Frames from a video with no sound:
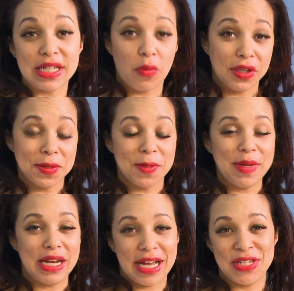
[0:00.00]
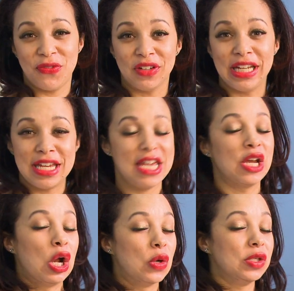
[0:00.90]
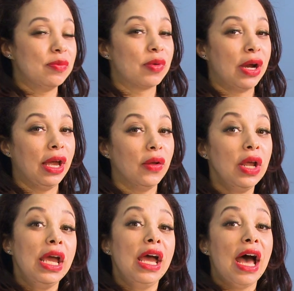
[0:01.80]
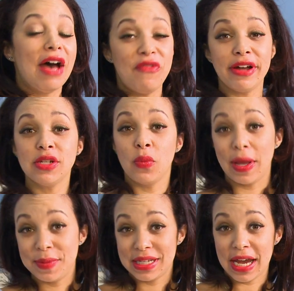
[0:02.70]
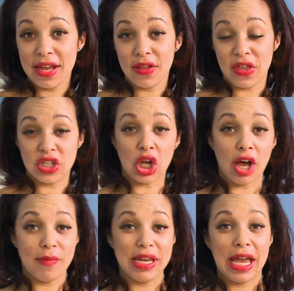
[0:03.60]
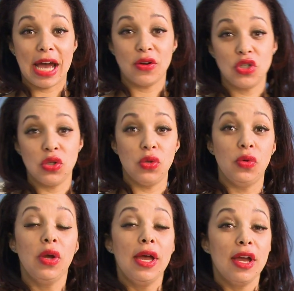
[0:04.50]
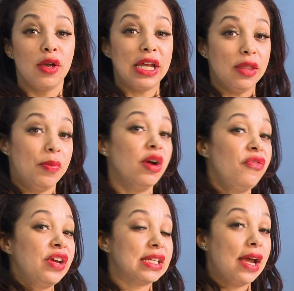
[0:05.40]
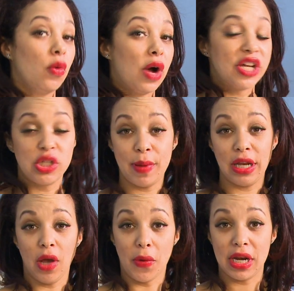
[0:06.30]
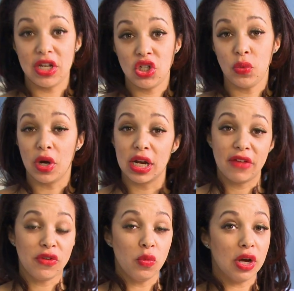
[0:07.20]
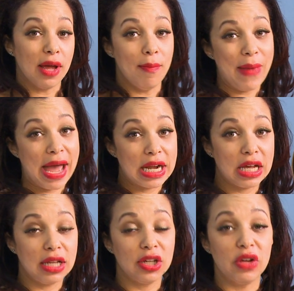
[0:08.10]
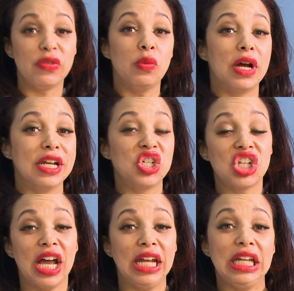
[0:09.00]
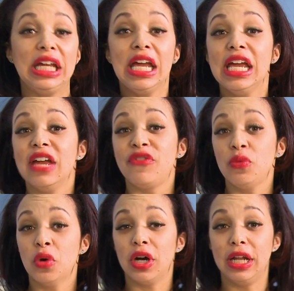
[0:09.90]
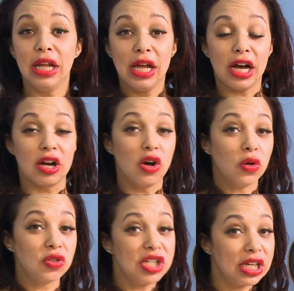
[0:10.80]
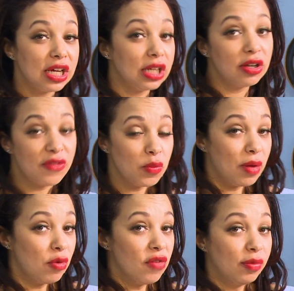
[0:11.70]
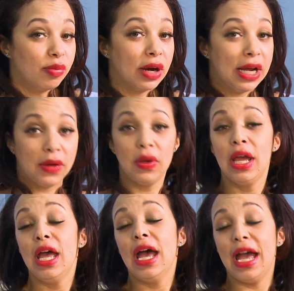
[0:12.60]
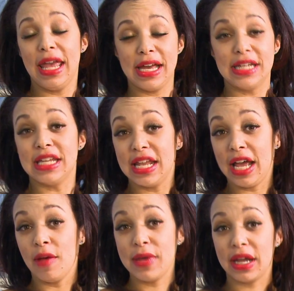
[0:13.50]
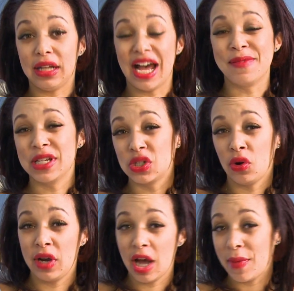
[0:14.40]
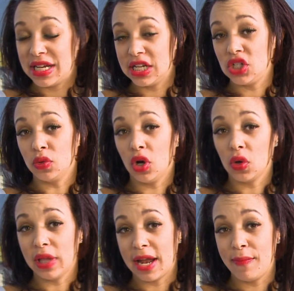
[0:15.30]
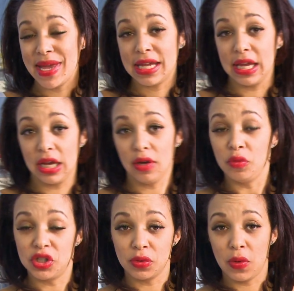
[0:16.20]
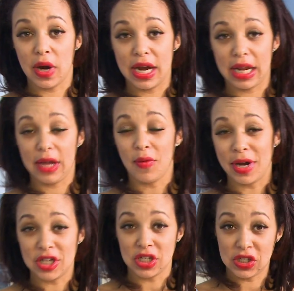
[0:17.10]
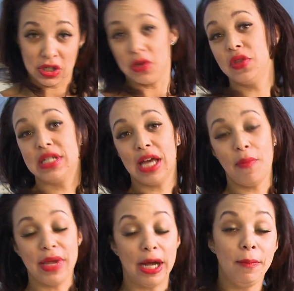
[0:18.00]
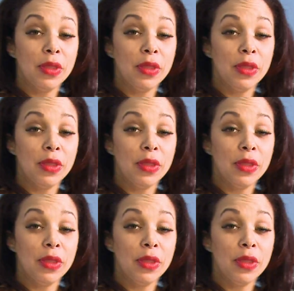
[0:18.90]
I want them to be a nice flaky and golden brown. I found a website that taught me how to get the perfect egg wash depending on what it is you want. If you want a matte color, if you want it shiny, if you want a golden color, if you want more of a brown. And it helped me out a lot because growing up I didn't do a whole lot of baking which required egg washes, so this helped me out.